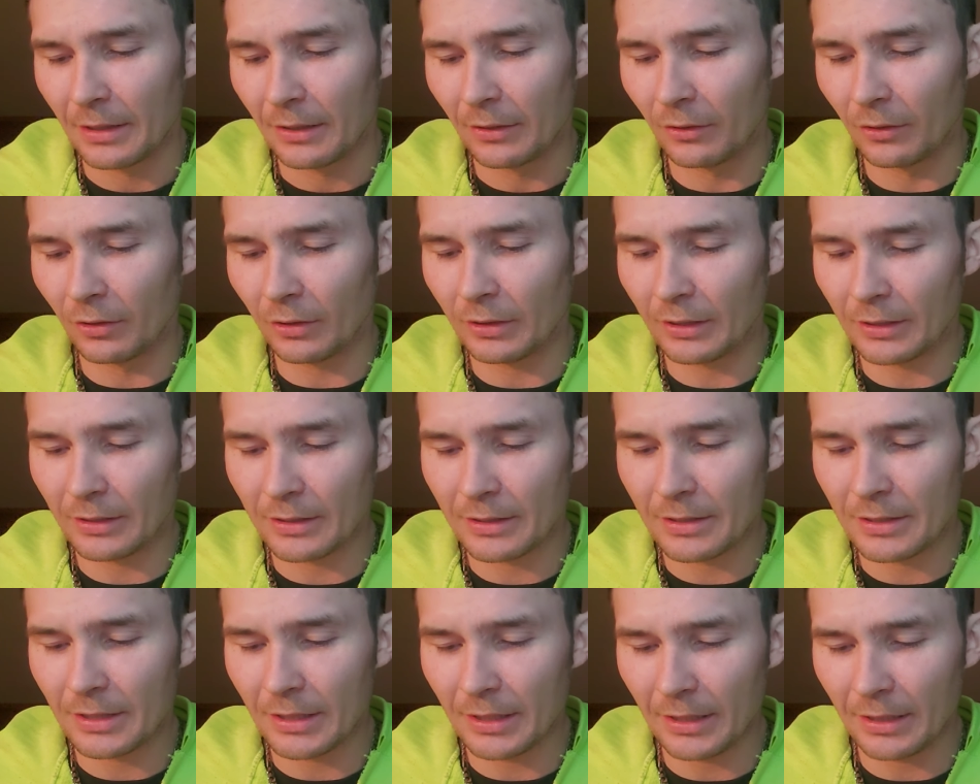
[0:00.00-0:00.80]
Look and
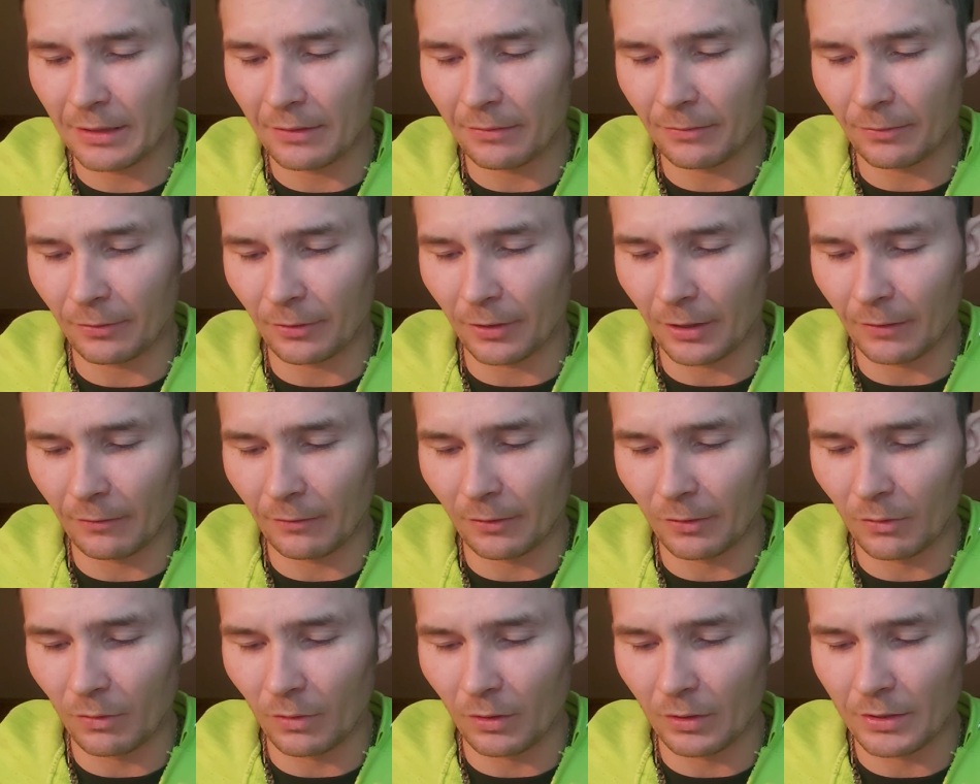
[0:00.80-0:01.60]
see, for
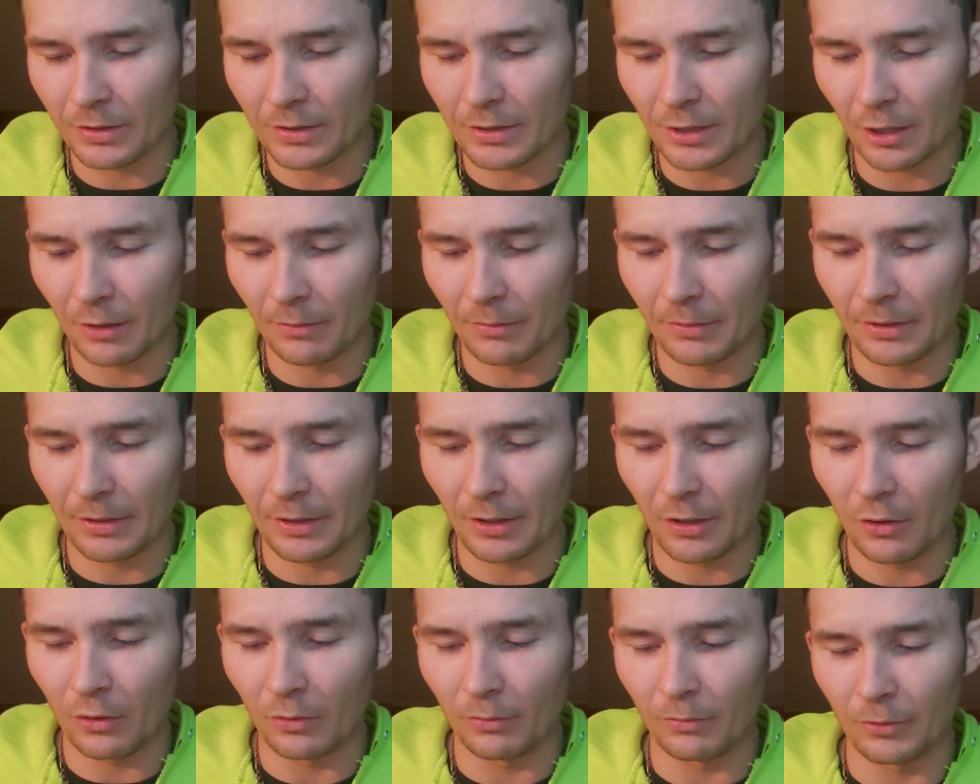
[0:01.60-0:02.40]
everyone is coming
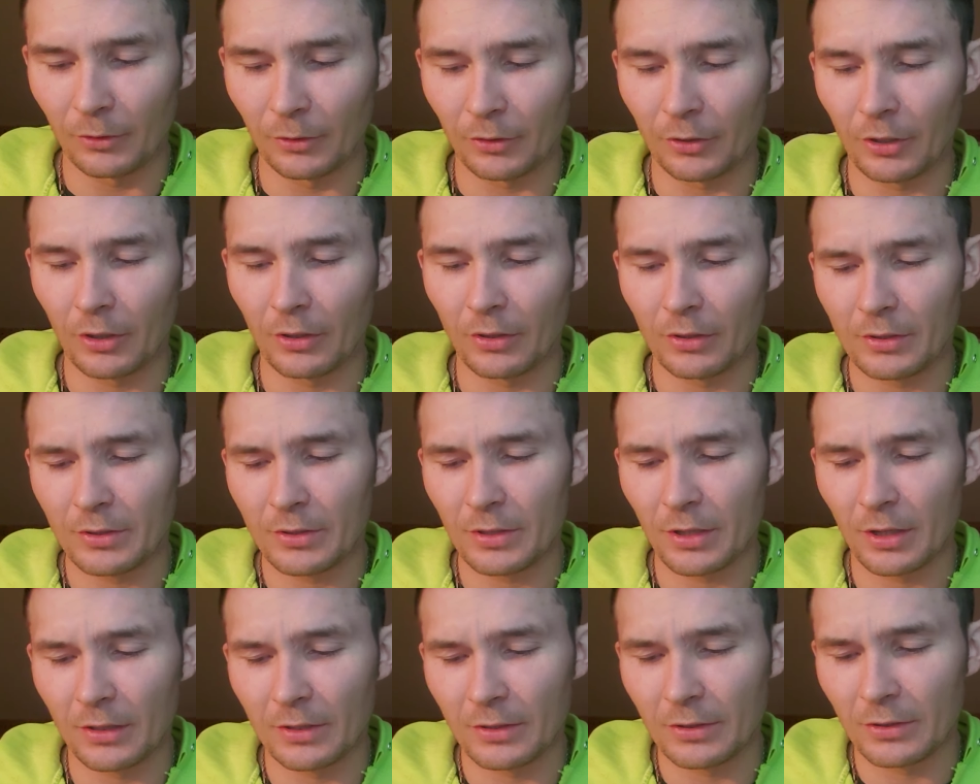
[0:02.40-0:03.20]
home. Your
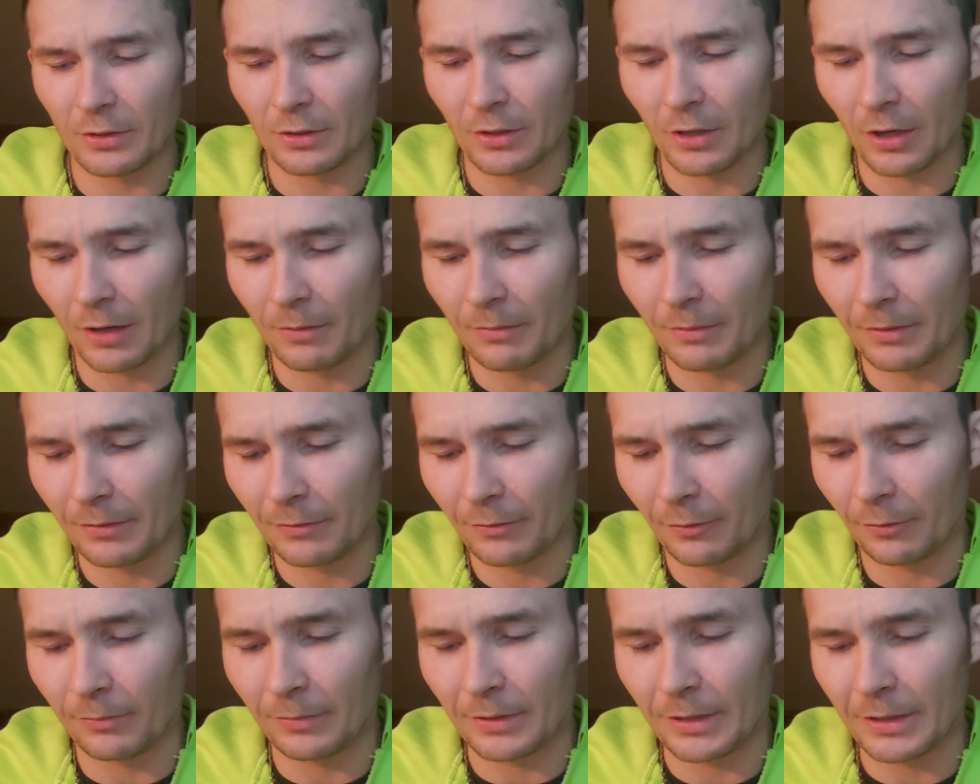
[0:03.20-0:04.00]
sons are coming
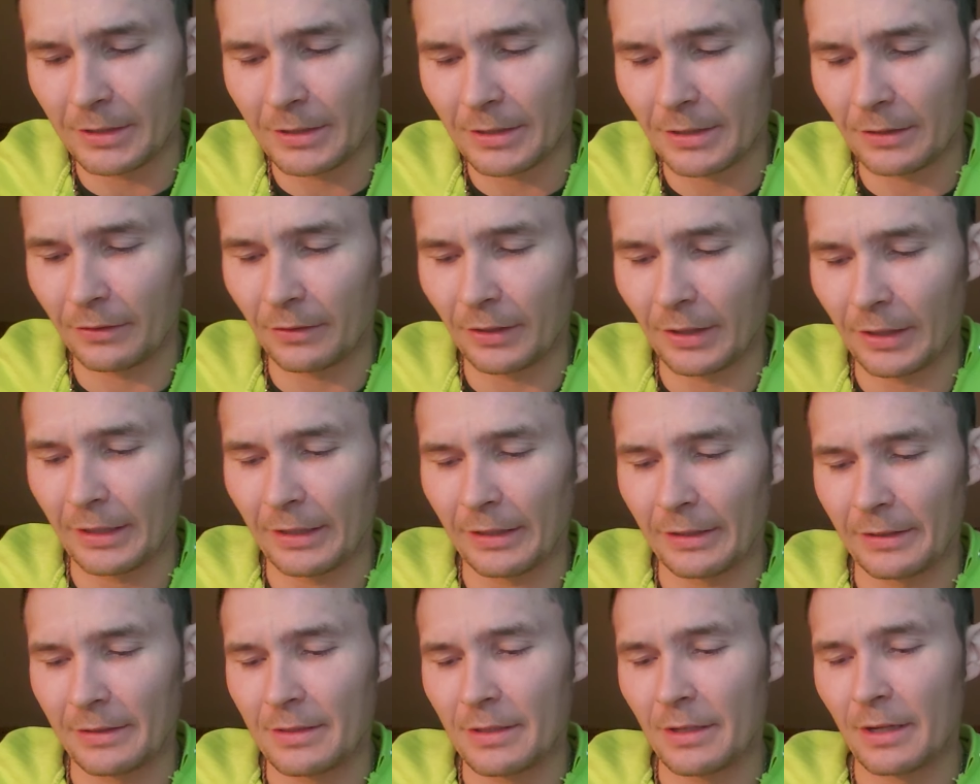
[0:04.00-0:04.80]
from distant
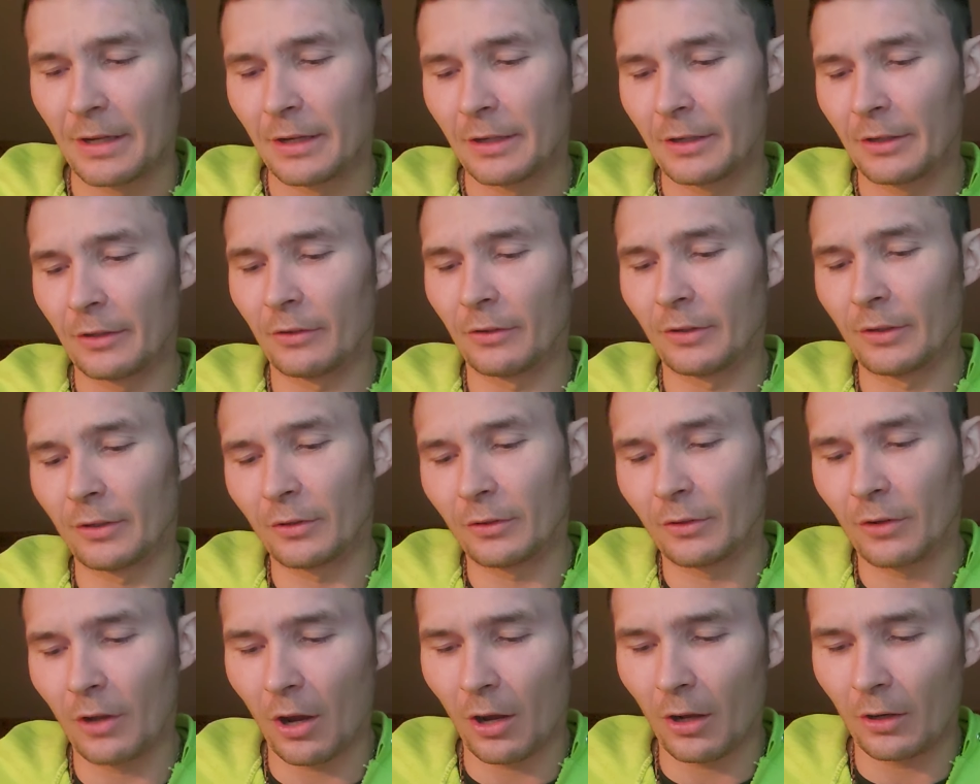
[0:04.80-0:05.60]
lands. Your little
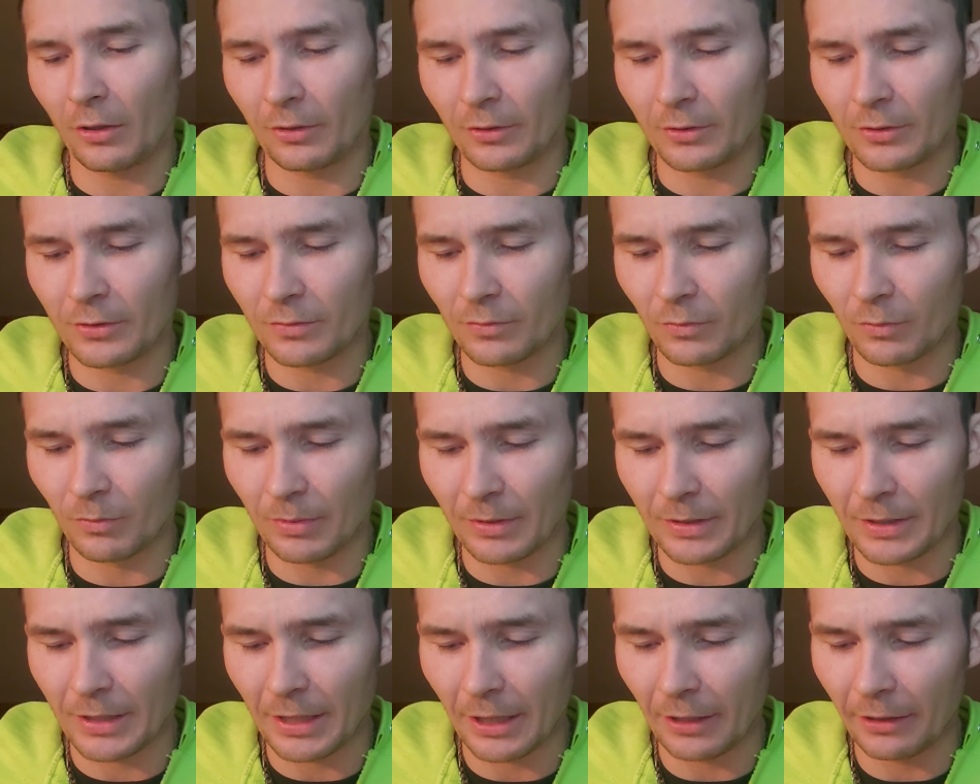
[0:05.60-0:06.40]
daughters will be
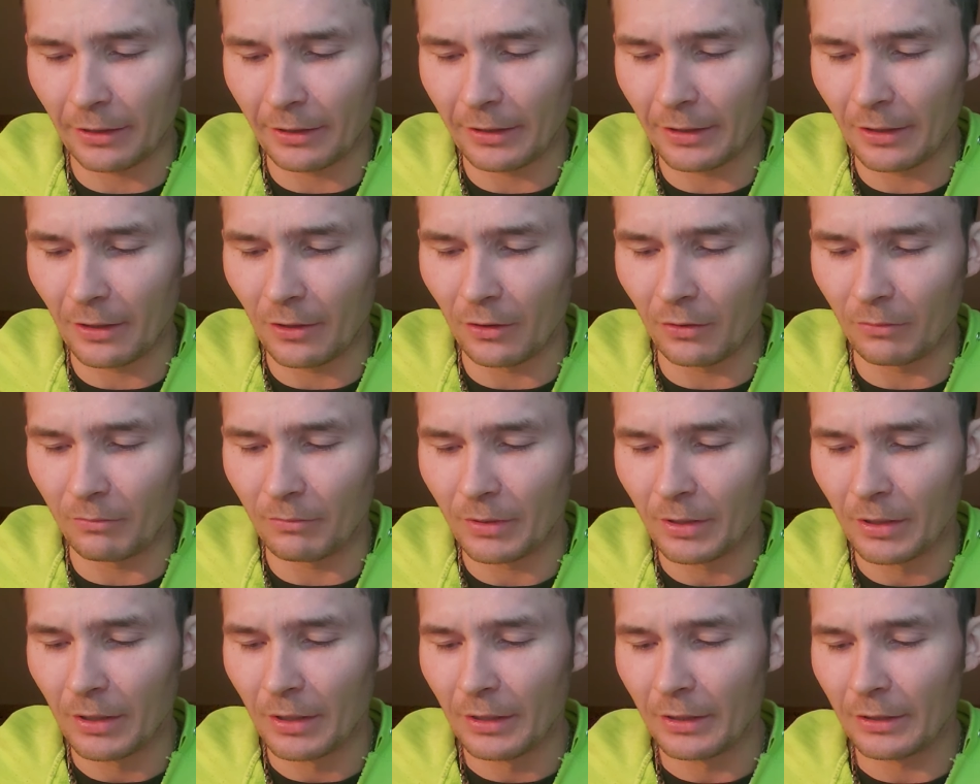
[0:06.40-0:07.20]
carried home.
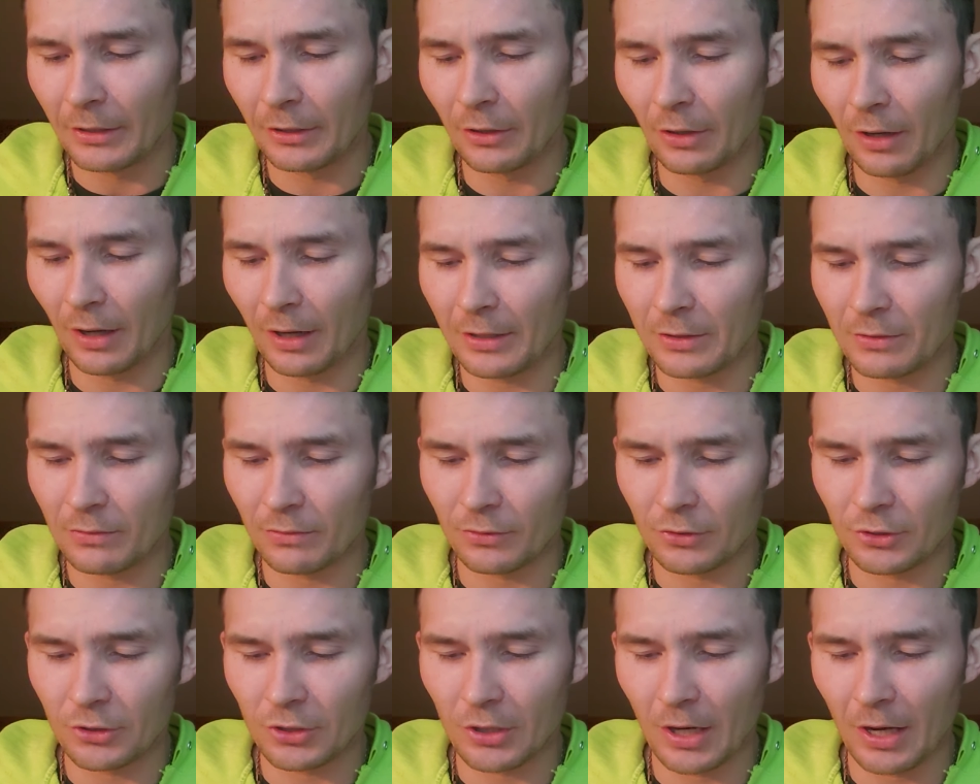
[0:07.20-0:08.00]
Your eyes will
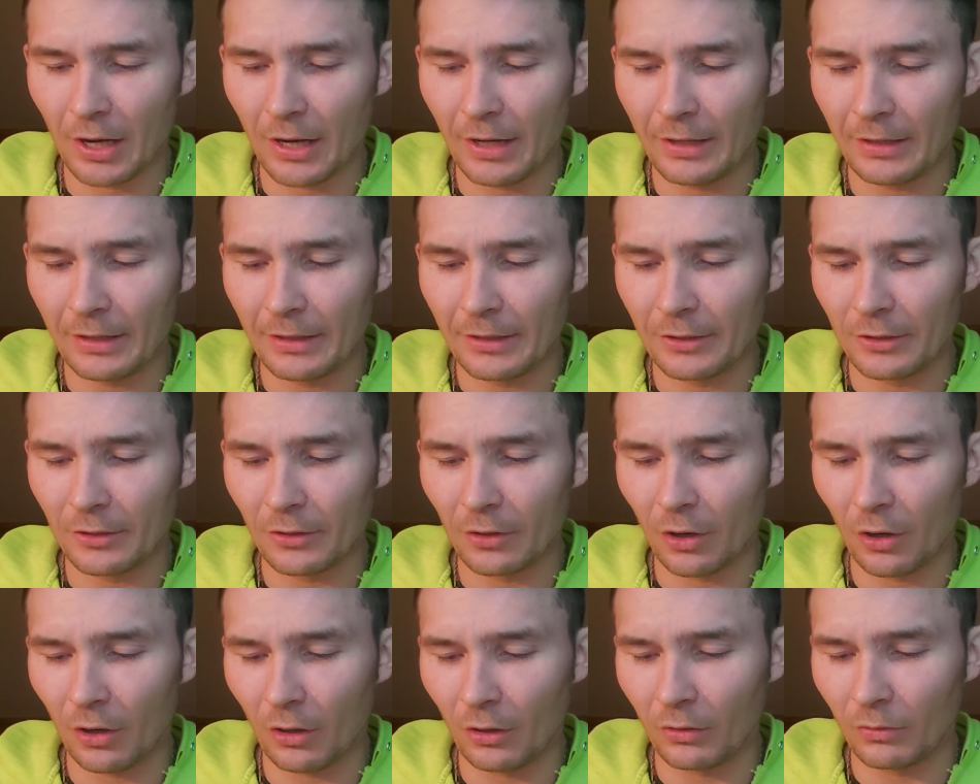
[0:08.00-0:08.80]
shine and your
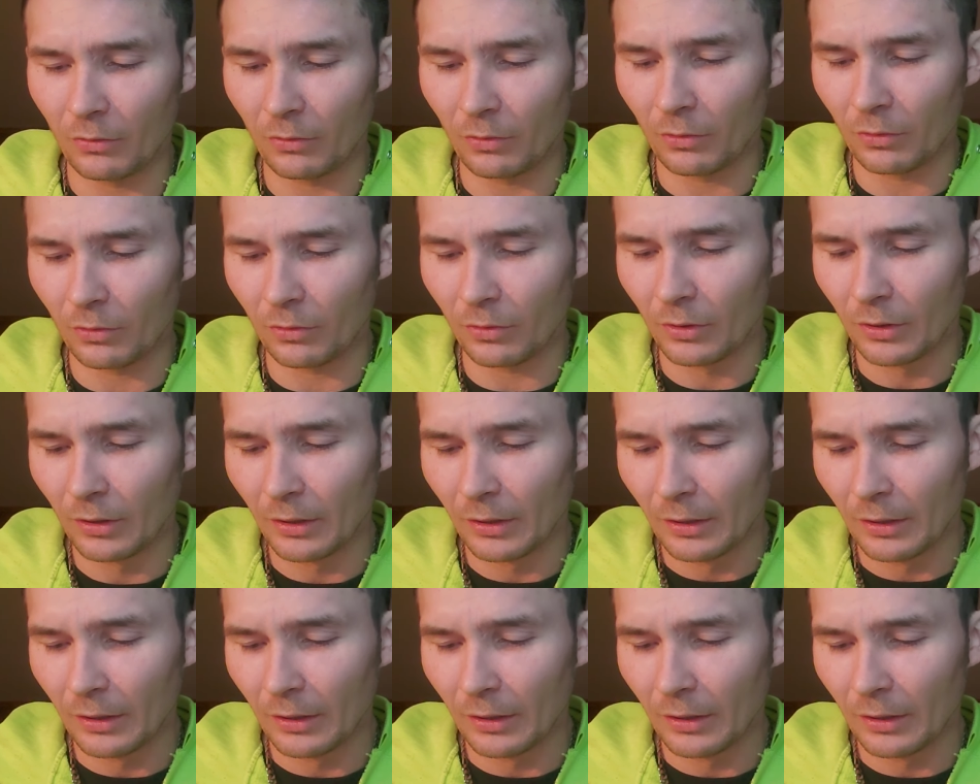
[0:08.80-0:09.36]
heart will